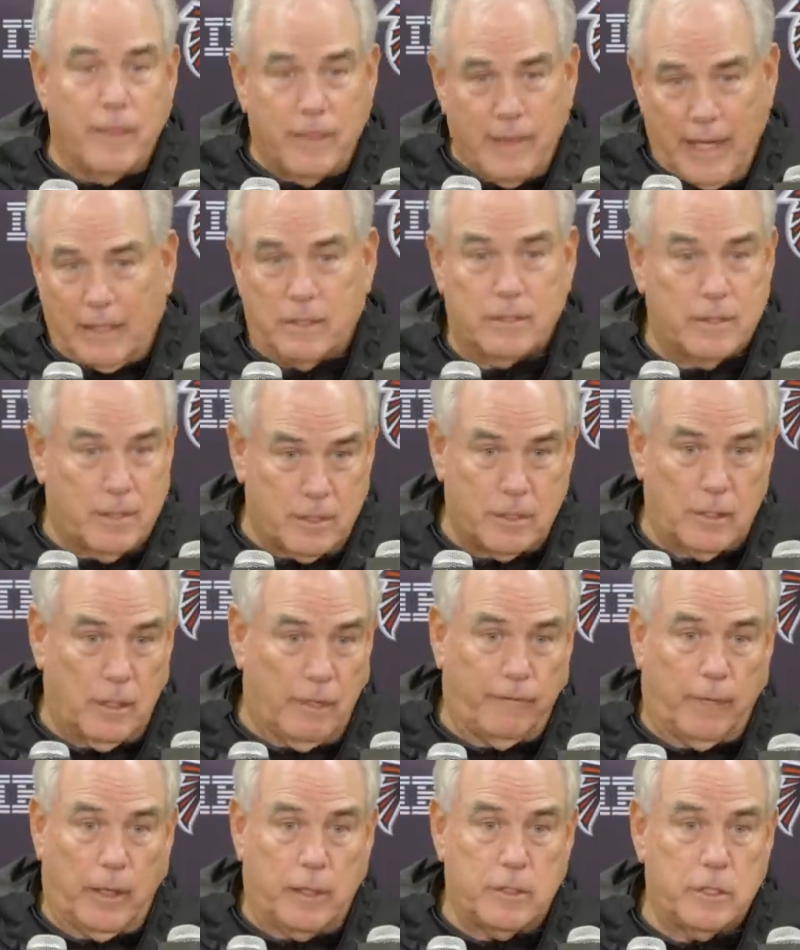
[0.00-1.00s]
That's the
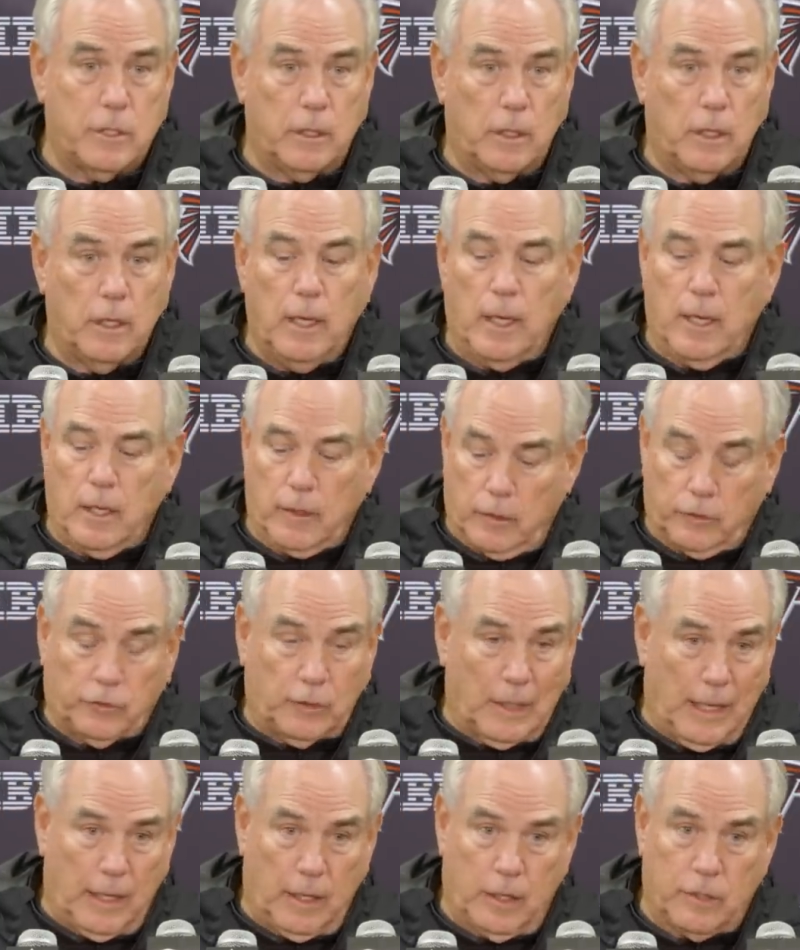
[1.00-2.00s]
stuff I see. This
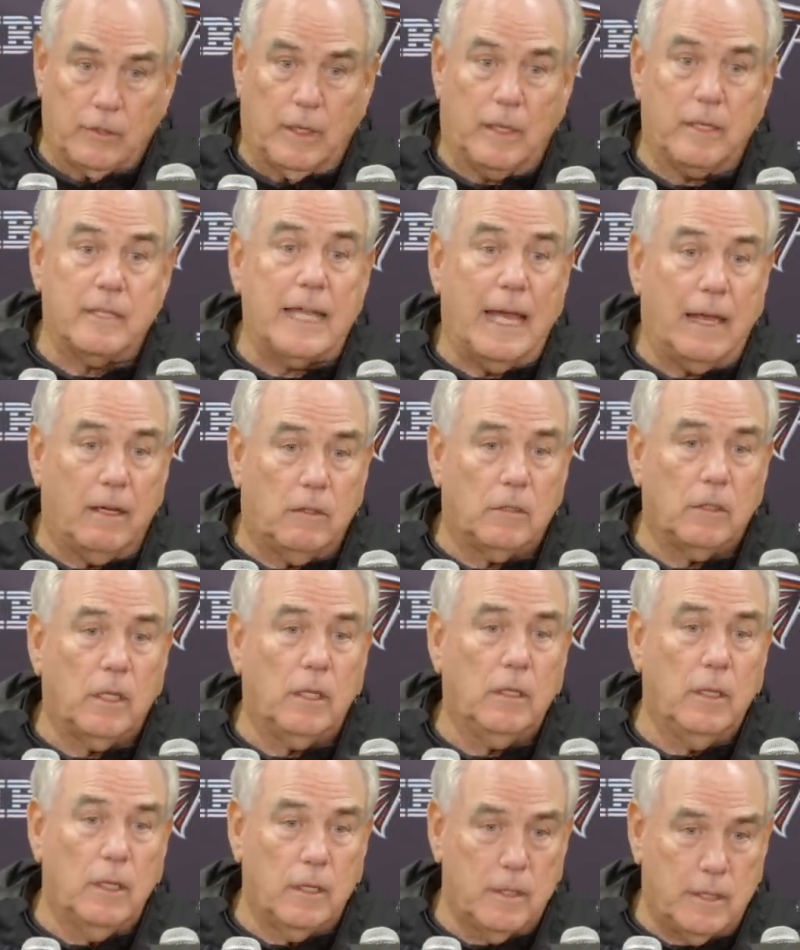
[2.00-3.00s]
guy is a
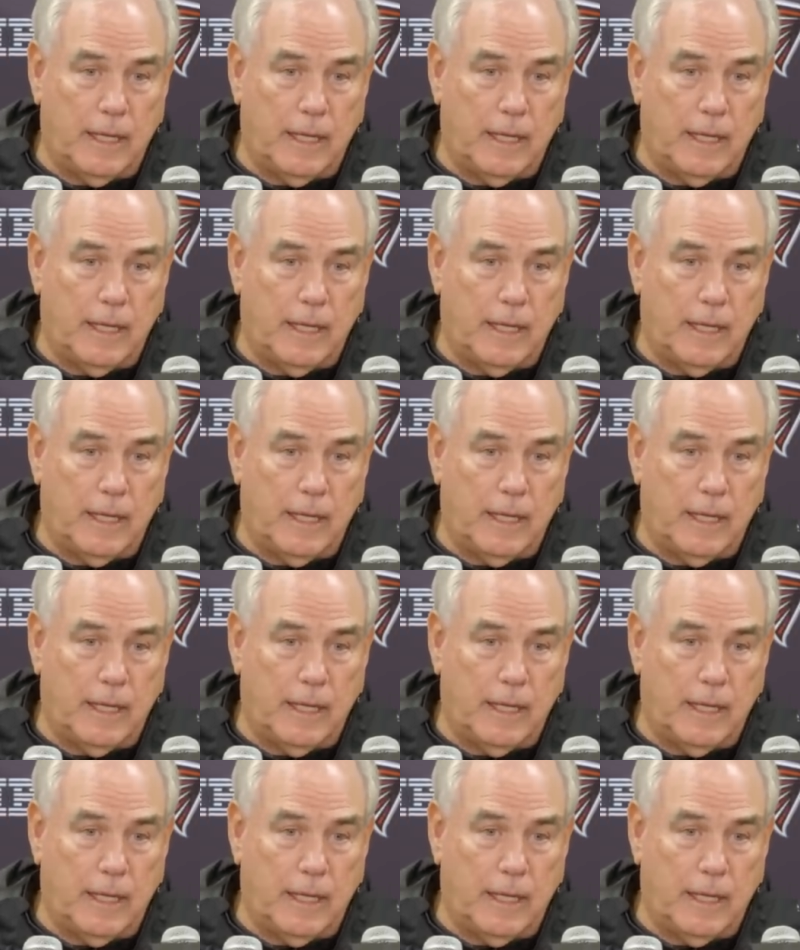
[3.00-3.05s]
talented,